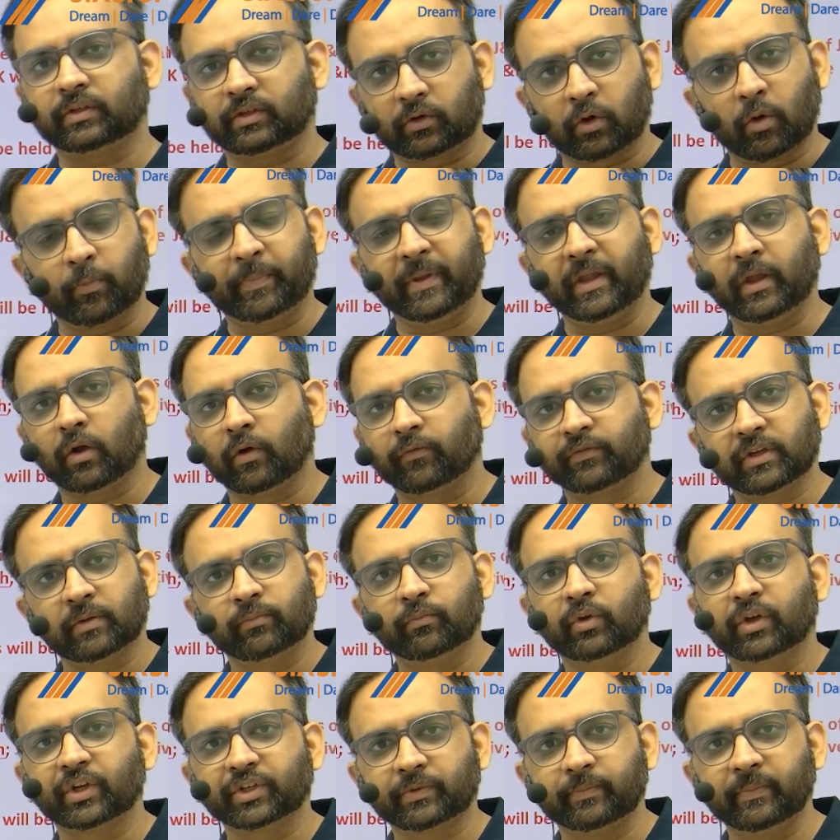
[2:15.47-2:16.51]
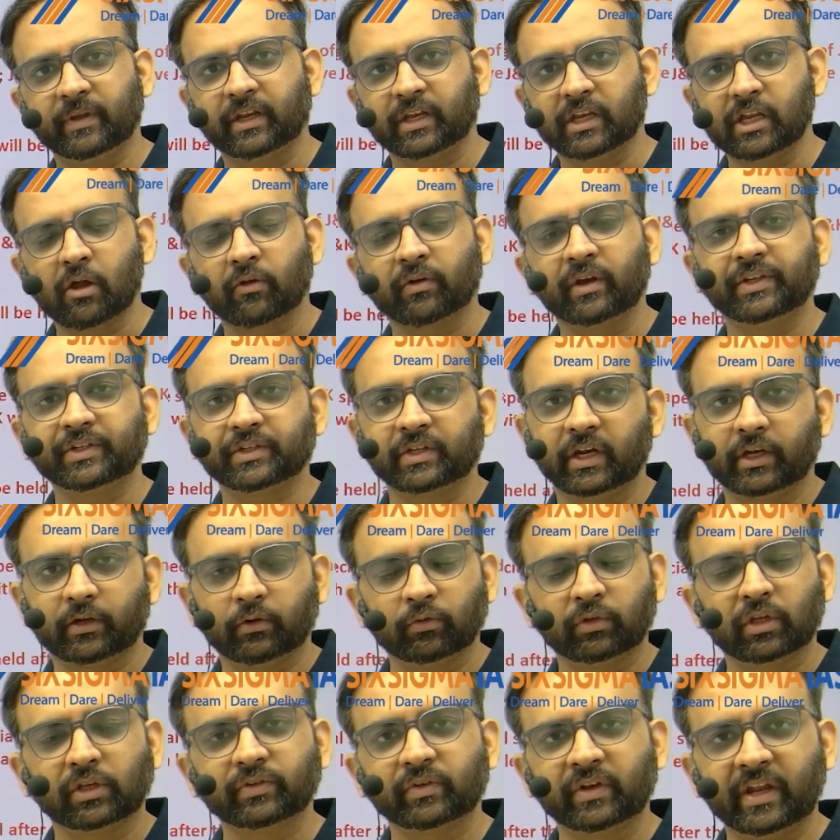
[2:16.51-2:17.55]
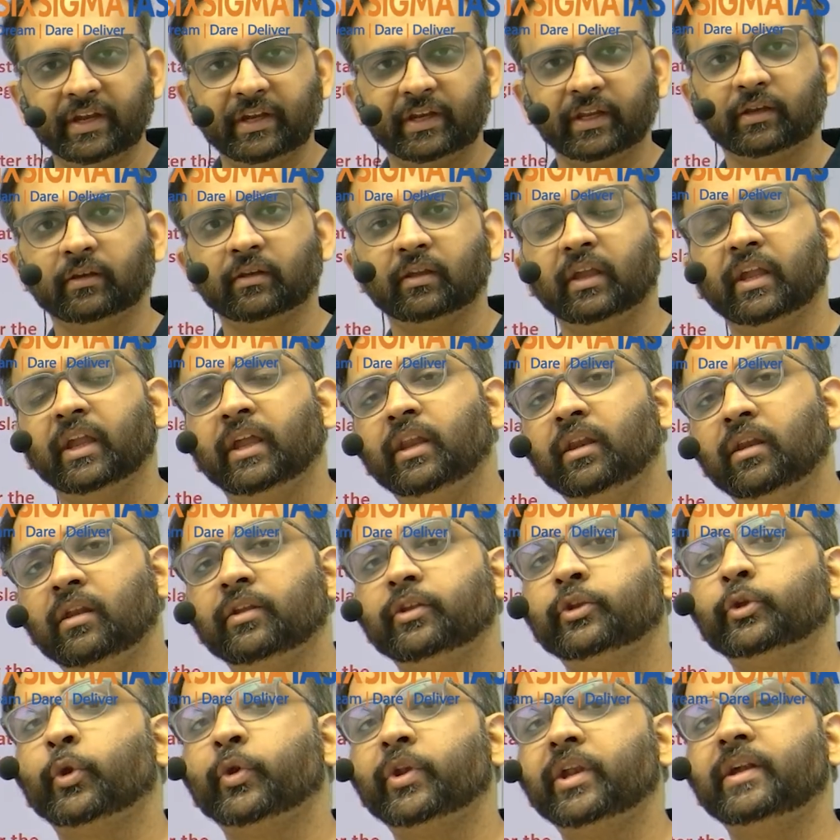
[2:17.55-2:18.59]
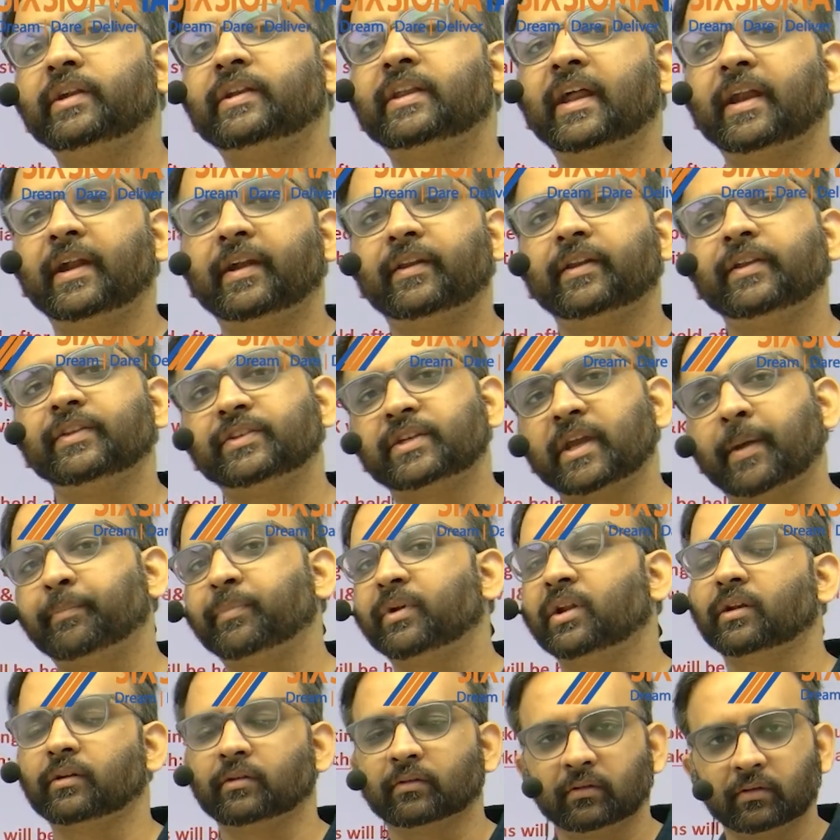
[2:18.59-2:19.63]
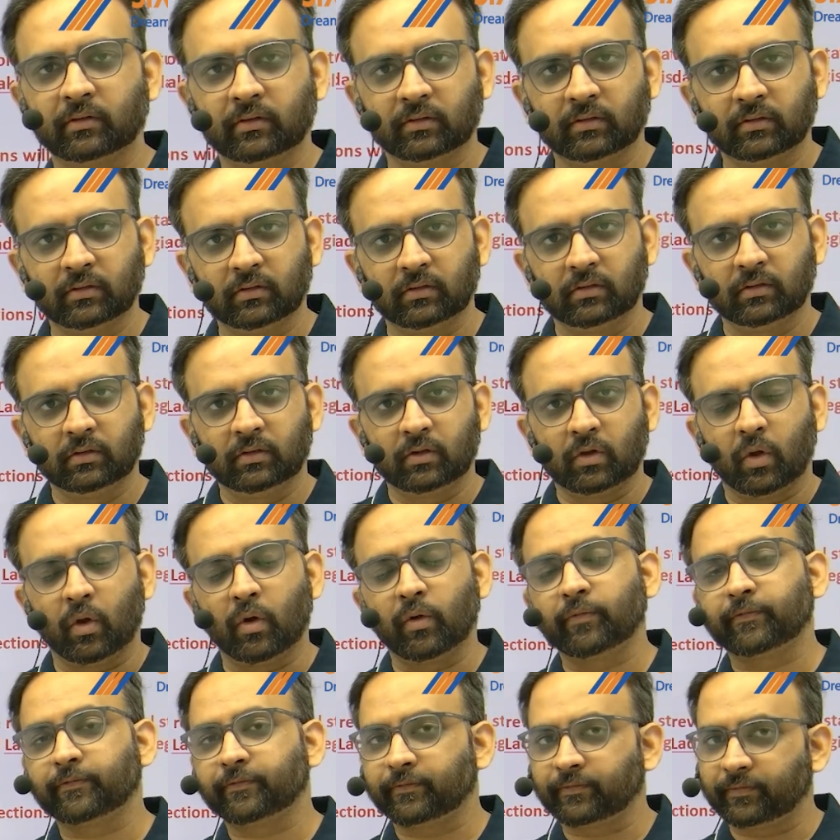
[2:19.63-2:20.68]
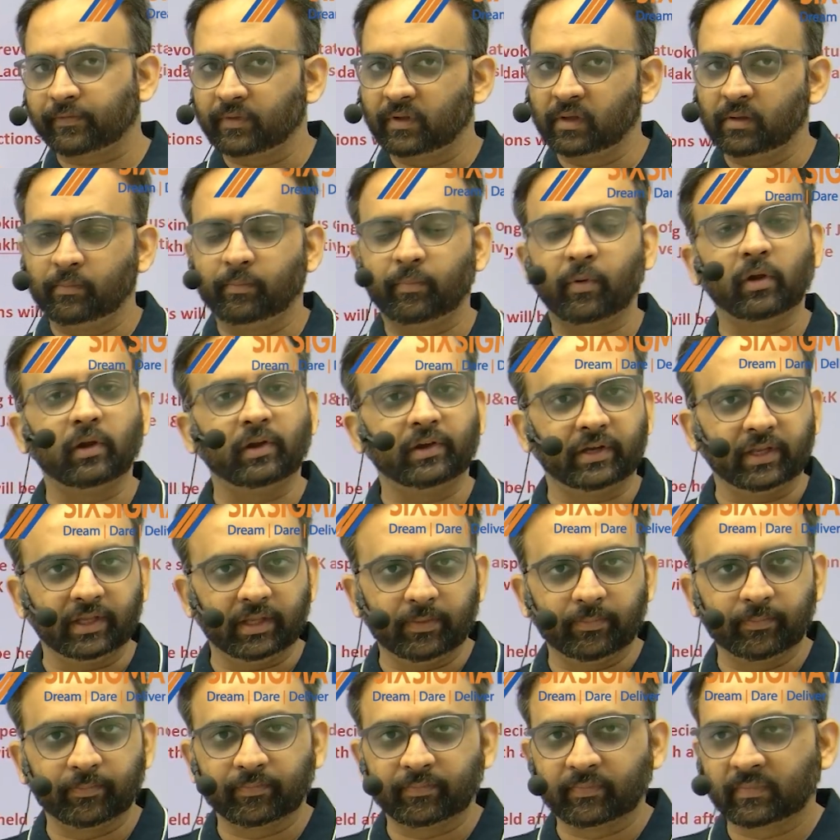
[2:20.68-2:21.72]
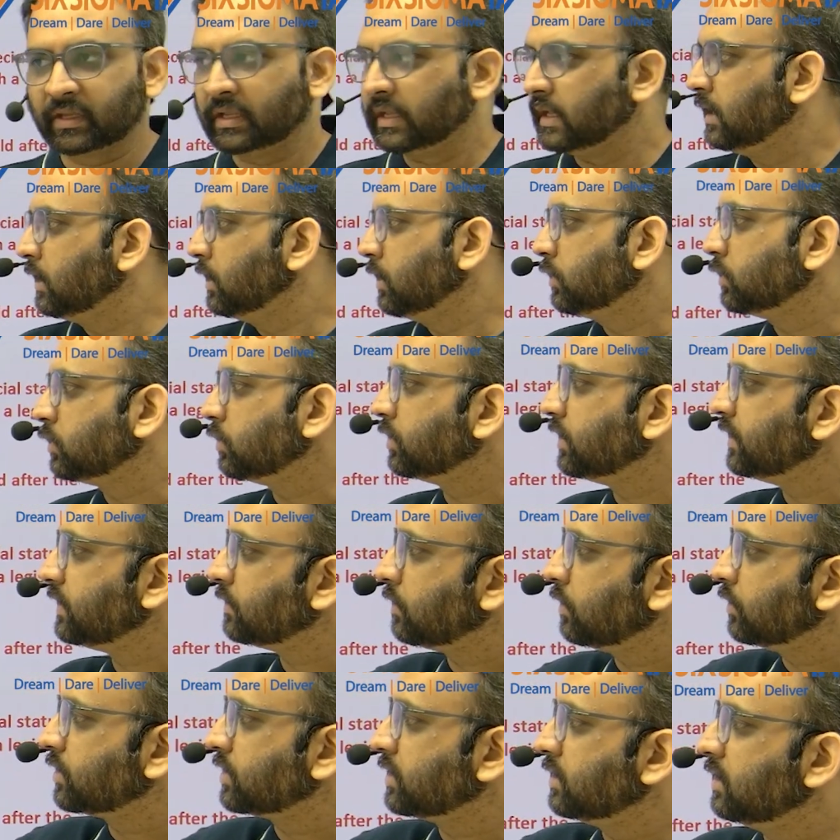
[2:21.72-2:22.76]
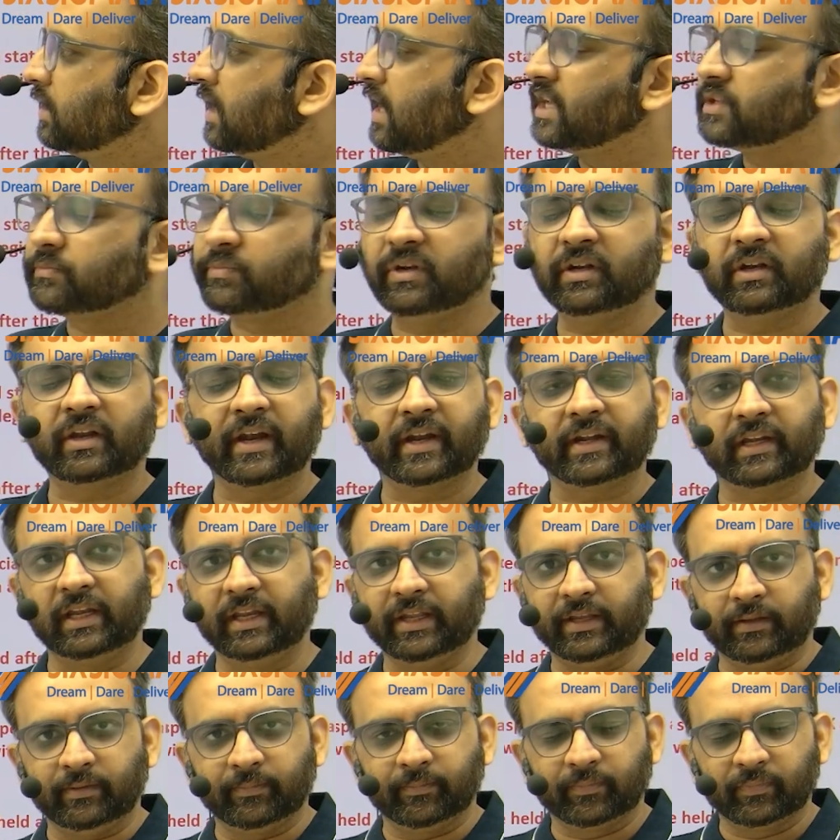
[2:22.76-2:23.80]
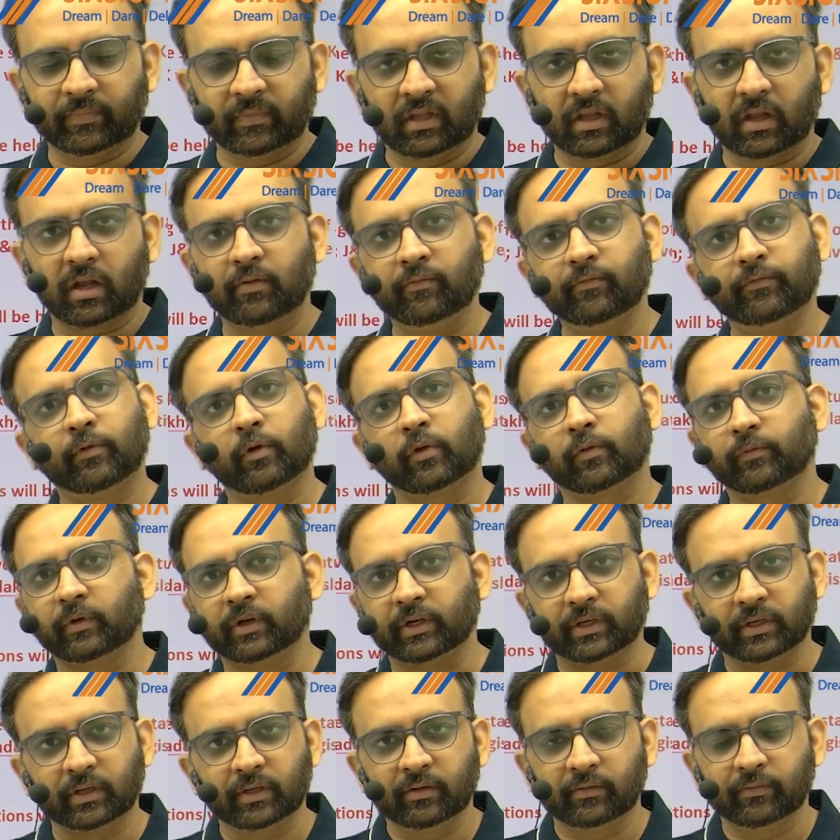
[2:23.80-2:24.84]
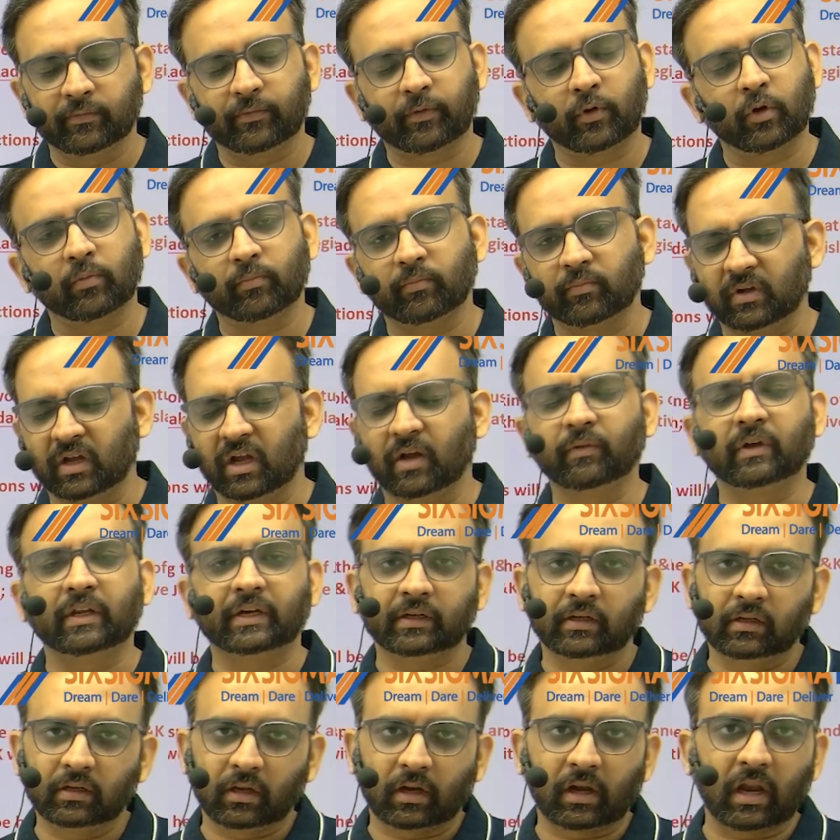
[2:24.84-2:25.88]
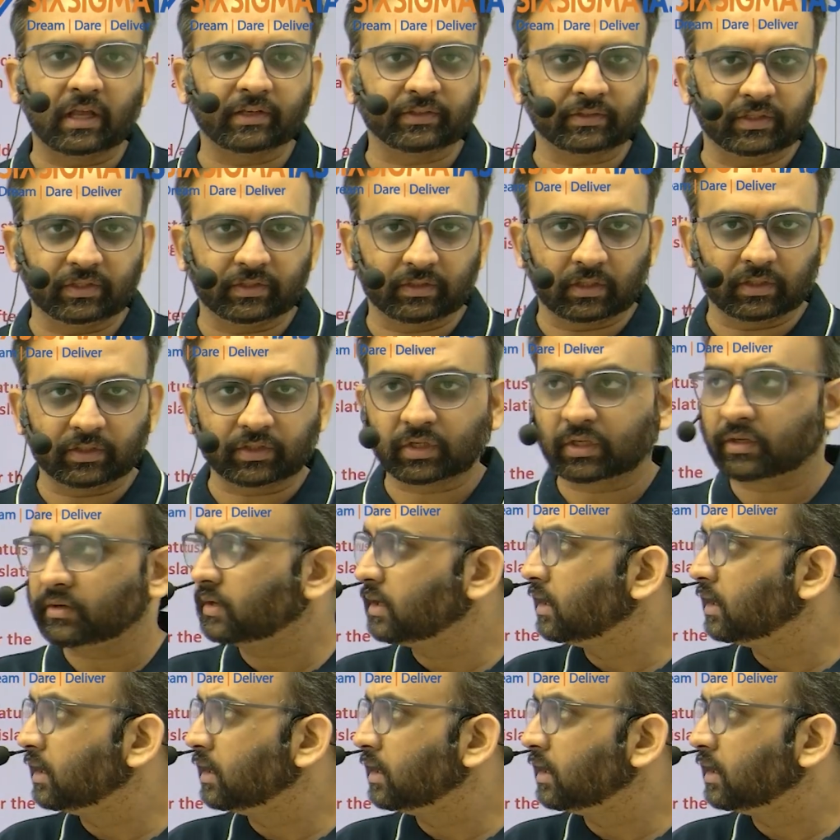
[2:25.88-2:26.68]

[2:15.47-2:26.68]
topic of Jammu Kashmir Reorganisation Act 2019 in Union Territory chapter of Polity. So this question has been directly come forward from our class discussion.